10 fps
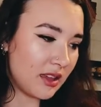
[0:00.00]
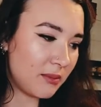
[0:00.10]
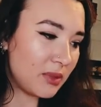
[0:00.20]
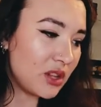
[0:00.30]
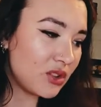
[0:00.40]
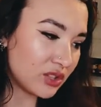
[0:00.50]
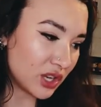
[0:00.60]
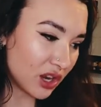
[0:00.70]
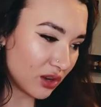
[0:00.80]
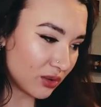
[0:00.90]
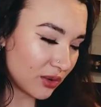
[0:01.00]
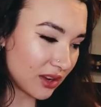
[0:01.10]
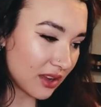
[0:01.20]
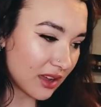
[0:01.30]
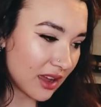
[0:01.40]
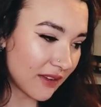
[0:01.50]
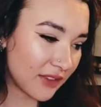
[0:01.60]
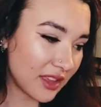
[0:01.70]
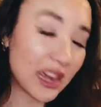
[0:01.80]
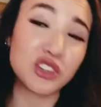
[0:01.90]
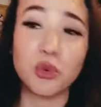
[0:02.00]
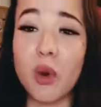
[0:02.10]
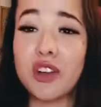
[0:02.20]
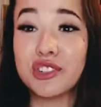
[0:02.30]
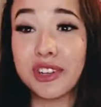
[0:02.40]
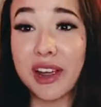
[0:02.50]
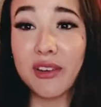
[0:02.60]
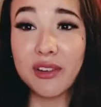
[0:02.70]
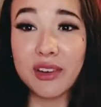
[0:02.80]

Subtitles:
Pluto. I feel like I should watch it now.